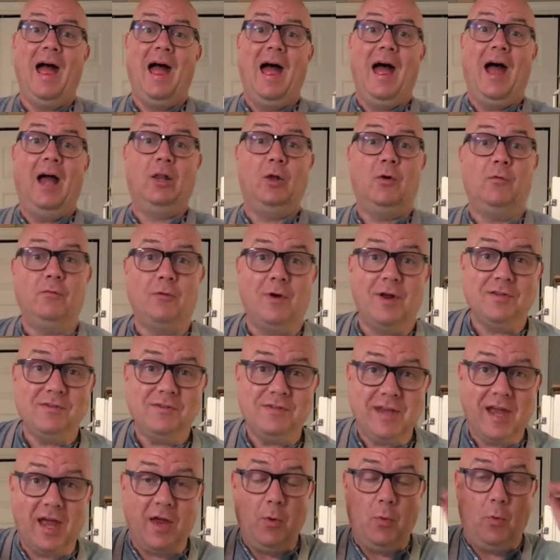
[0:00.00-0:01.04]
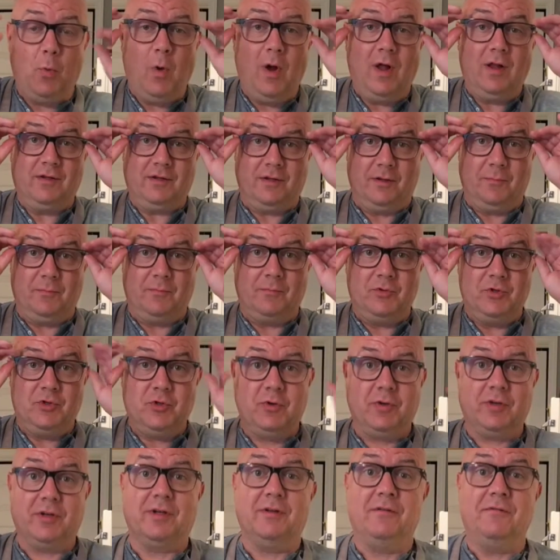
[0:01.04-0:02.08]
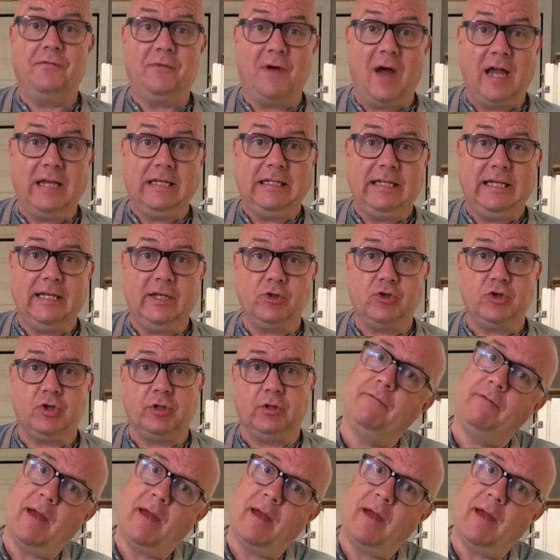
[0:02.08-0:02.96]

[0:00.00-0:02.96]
Hello friends and welcome to the Confined Kitchen